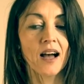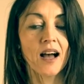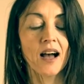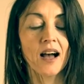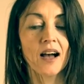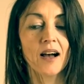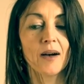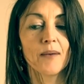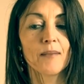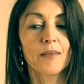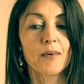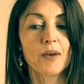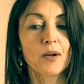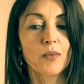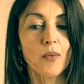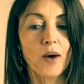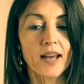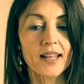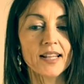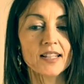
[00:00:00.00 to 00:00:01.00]

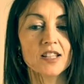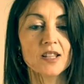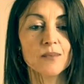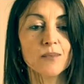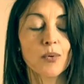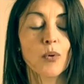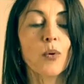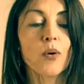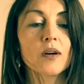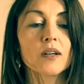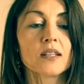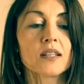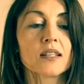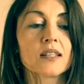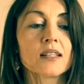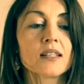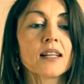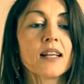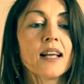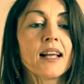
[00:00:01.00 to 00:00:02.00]
and why that's
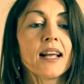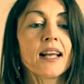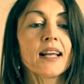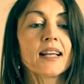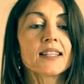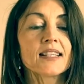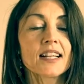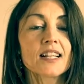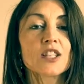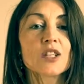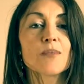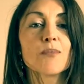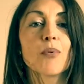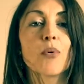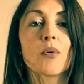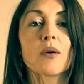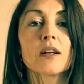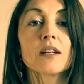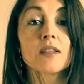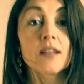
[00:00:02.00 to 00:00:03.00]
important is that it's
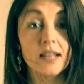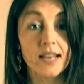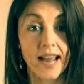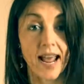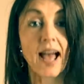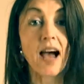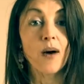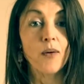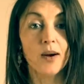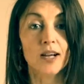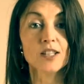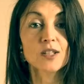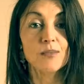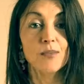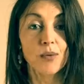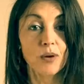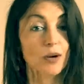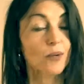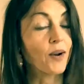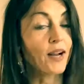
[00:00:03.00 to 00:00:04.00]
important now, why it's
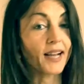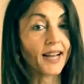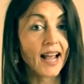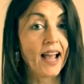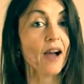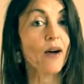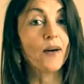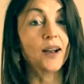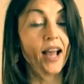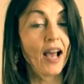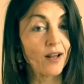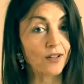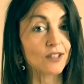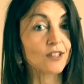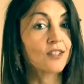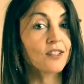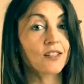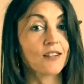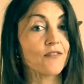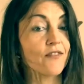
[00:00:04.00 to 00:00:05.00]
important right now, and how
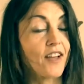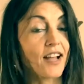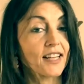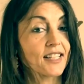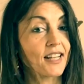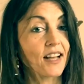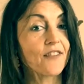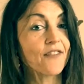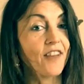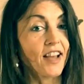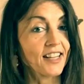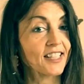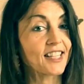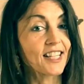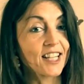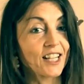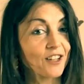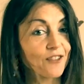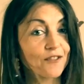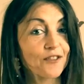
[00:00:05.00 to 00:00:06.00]
this is in fact
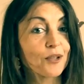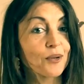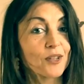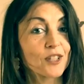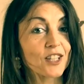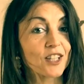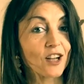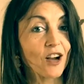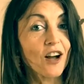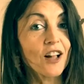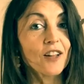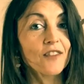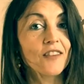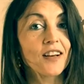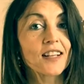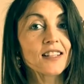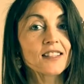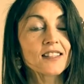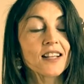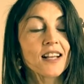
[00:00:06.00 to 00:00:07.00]
affecting and influencing all of
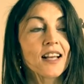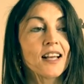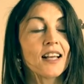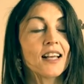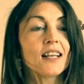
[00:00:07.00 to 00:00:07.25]
us,